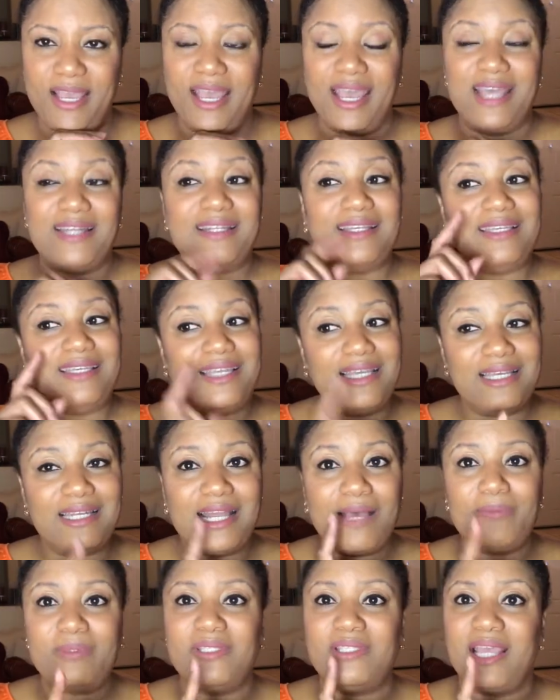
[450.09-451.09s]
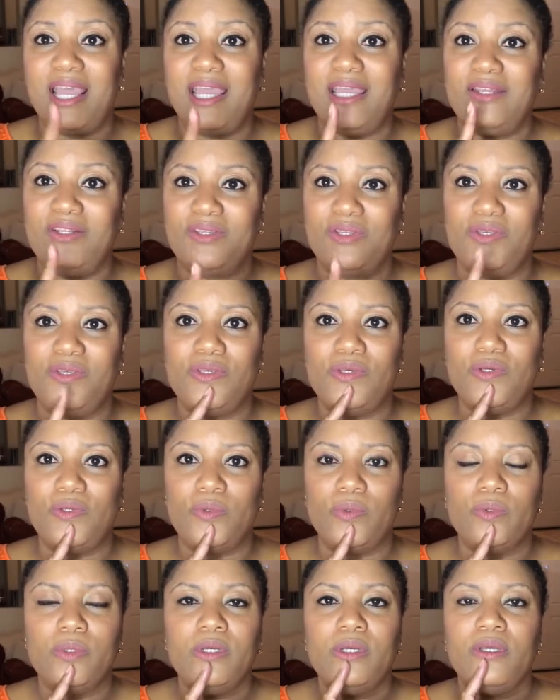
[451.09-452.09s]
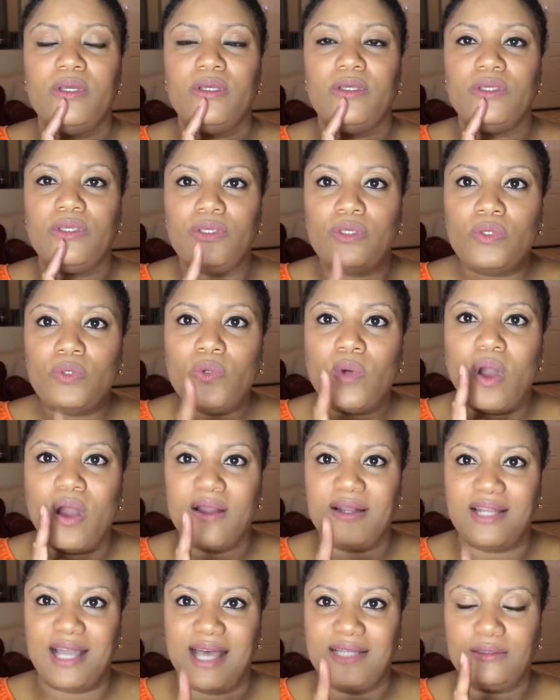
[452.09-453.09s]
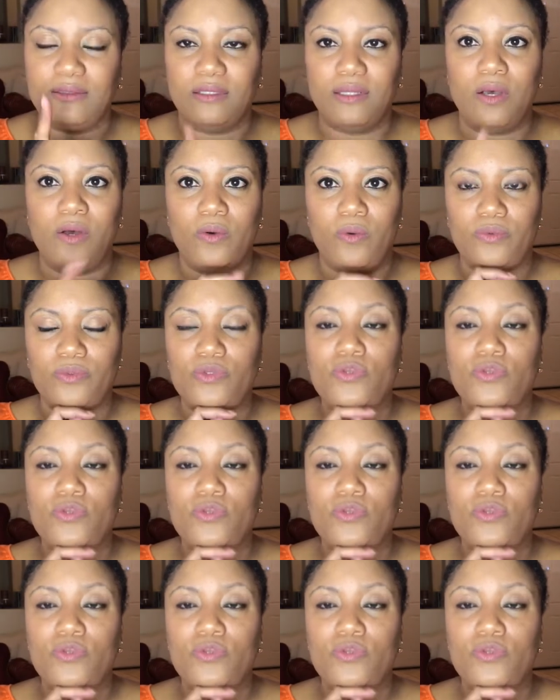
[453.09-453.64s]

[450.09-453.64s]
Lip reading: And again, I'm saying to you, you are not alone.